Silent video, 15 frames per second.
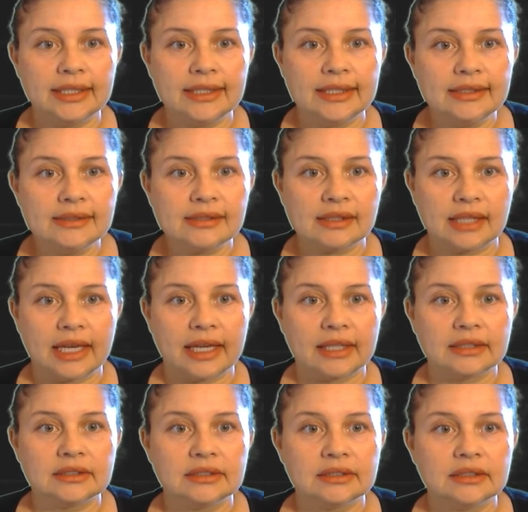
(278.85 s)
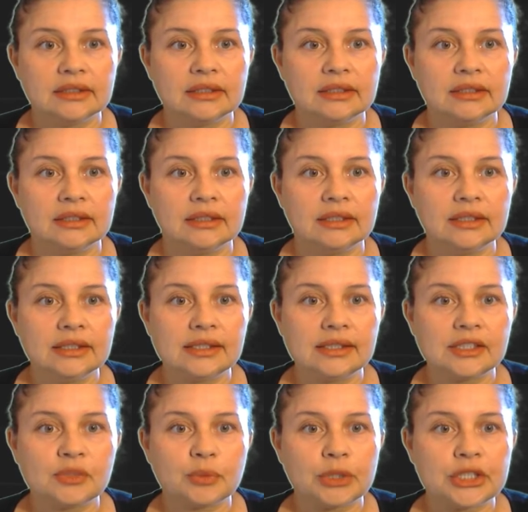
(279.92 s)
is that this
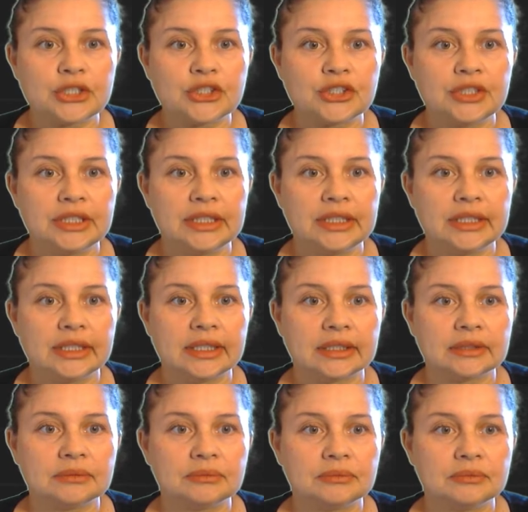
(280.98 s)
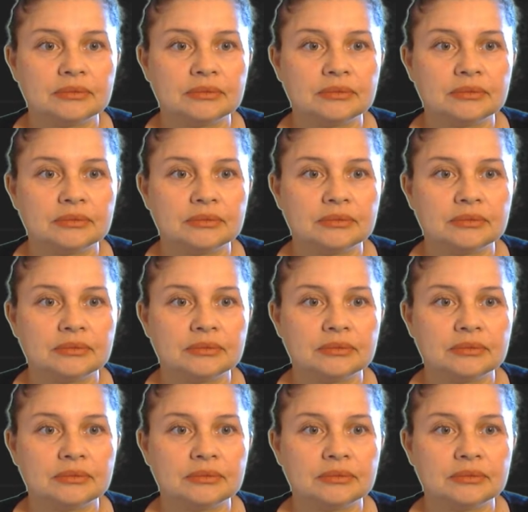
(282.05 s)
expression here